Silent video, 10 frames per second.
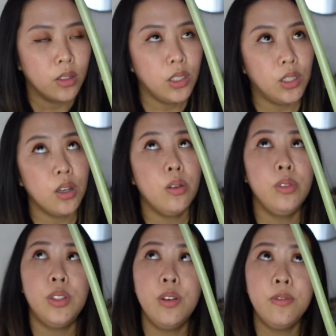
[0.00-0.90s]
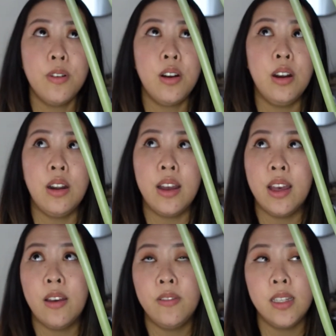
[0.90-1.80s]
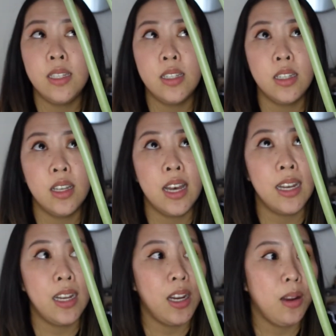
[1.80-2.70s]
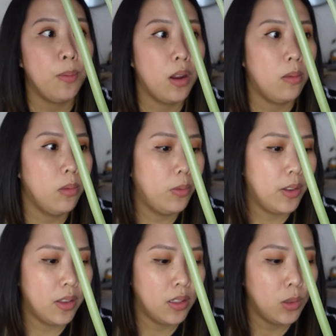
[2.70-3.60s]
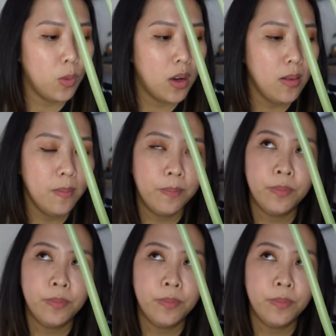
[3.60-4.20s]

So, so far I haven't uh, had any problem with this one.